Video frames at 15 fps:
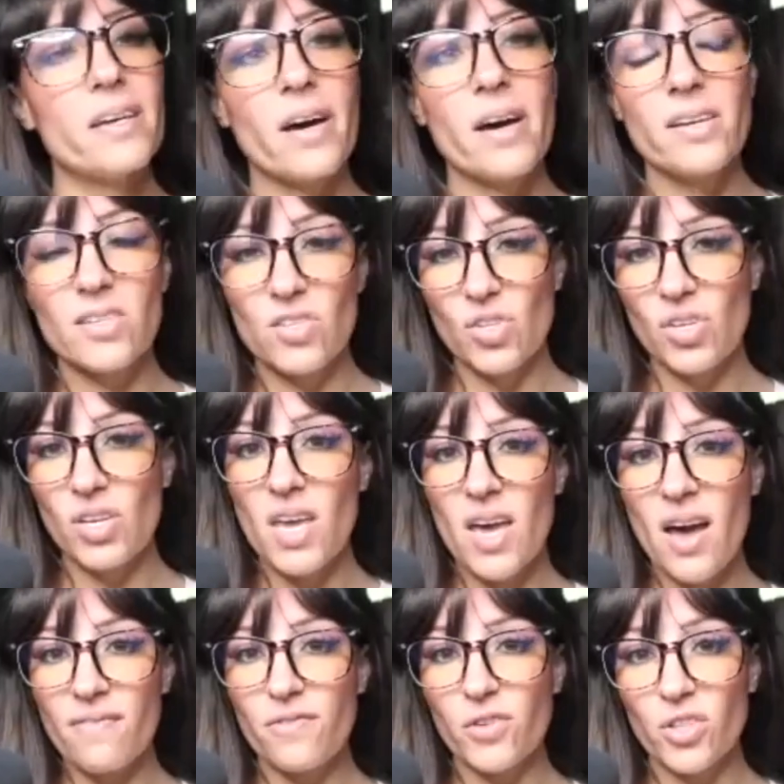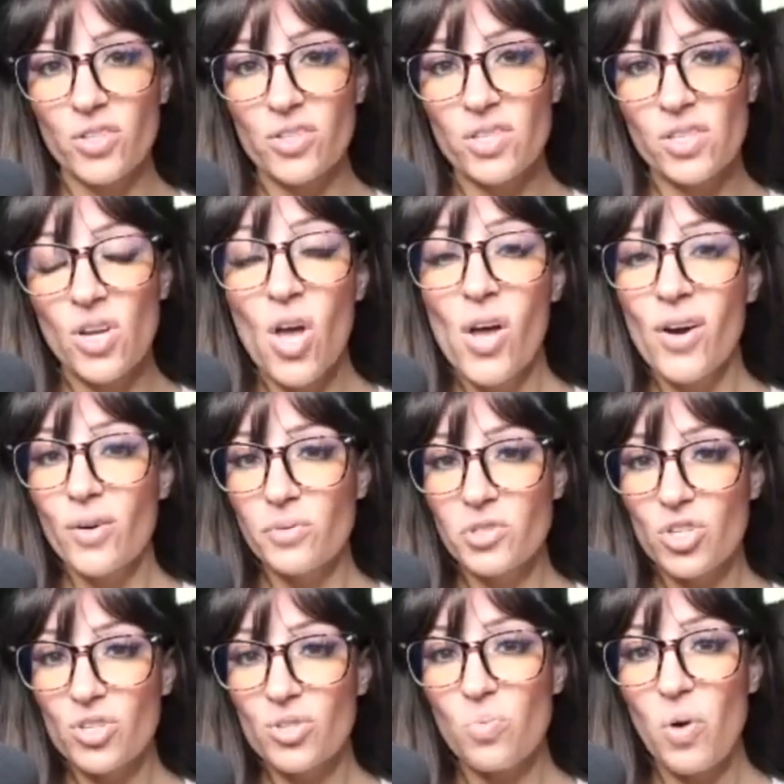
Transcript: God is looking at first, which is